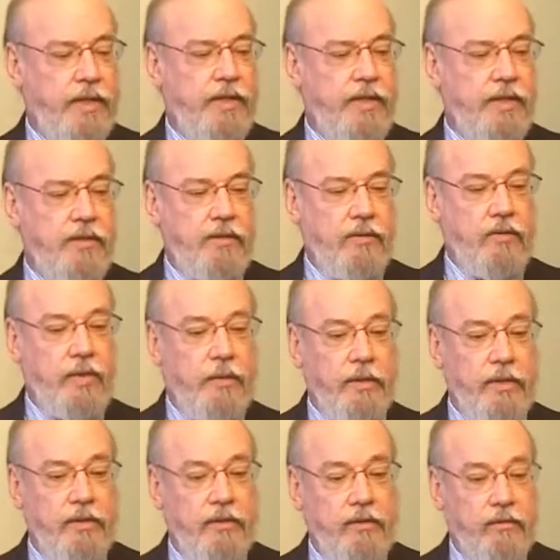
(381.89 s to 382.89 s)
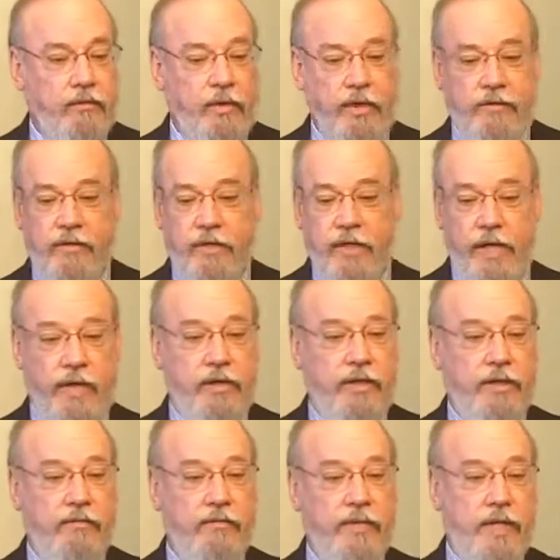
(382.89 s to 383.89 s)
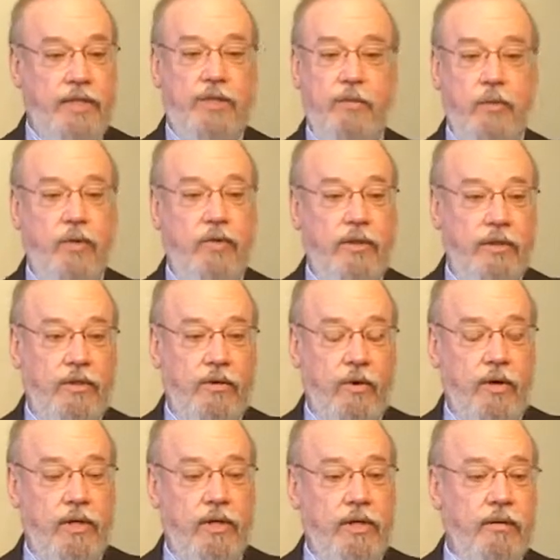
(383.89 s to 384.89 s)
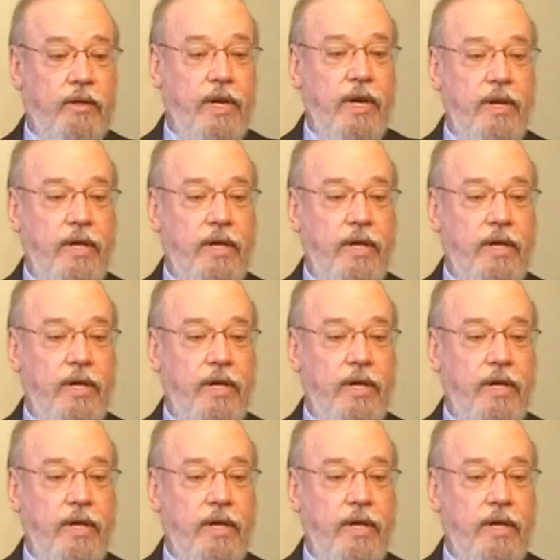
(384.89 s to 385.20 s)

because the women weren't even allowed to give testimony in court.